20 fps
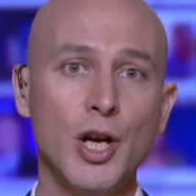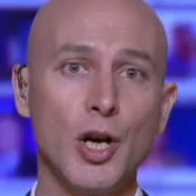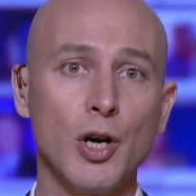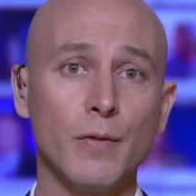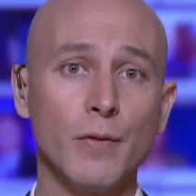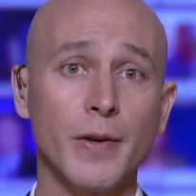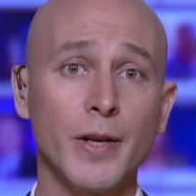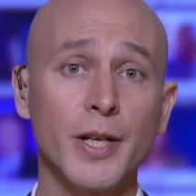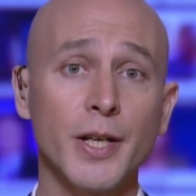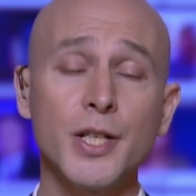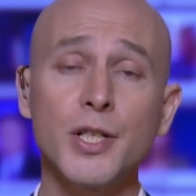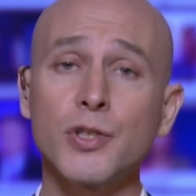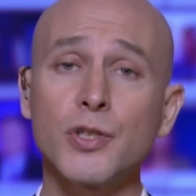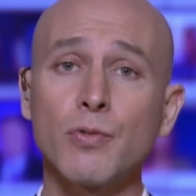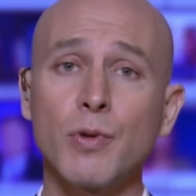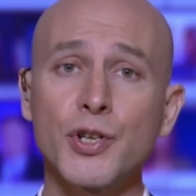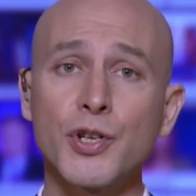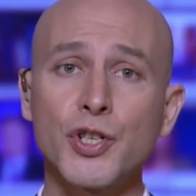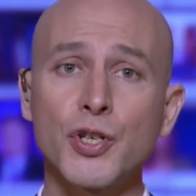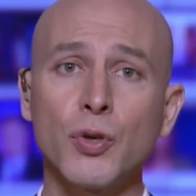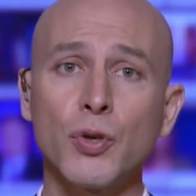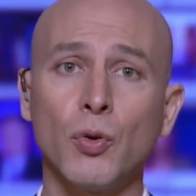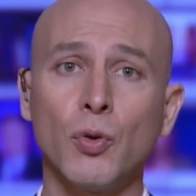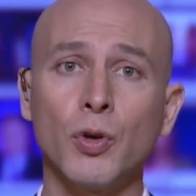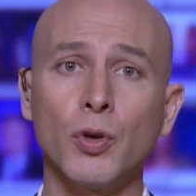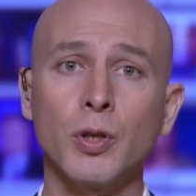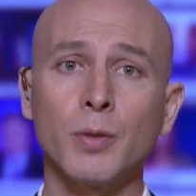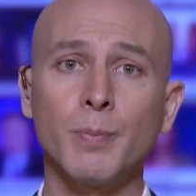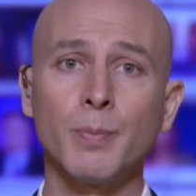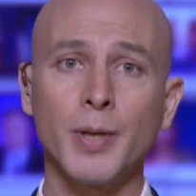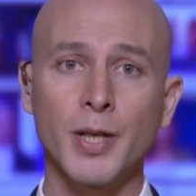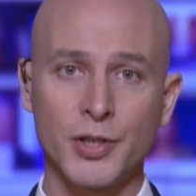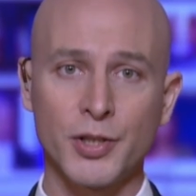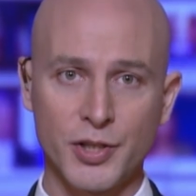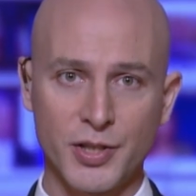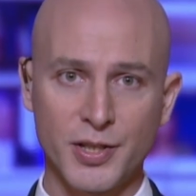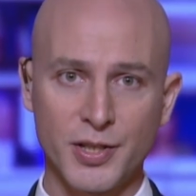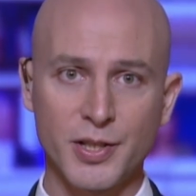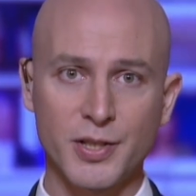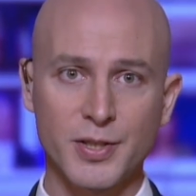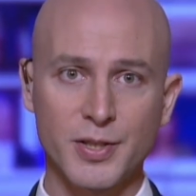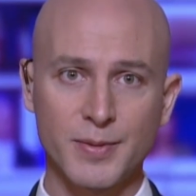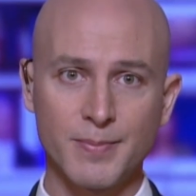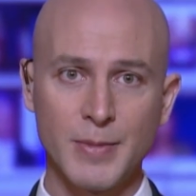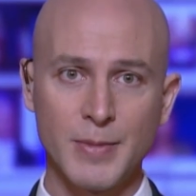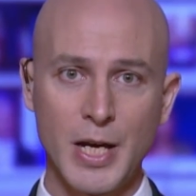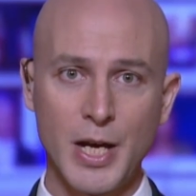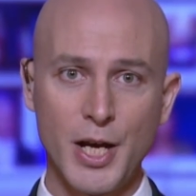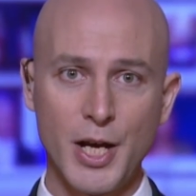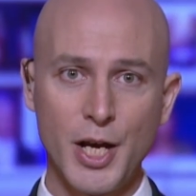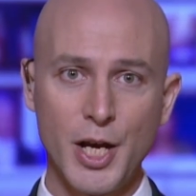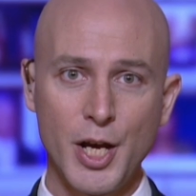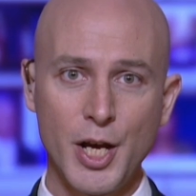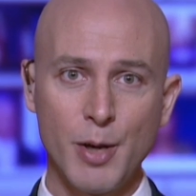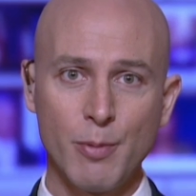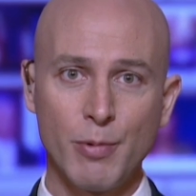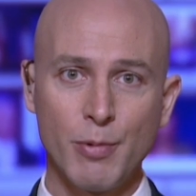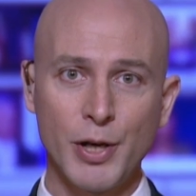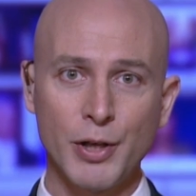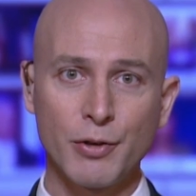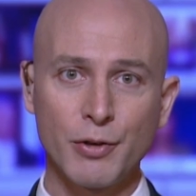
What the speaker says: over its Russian oil purchases. Brent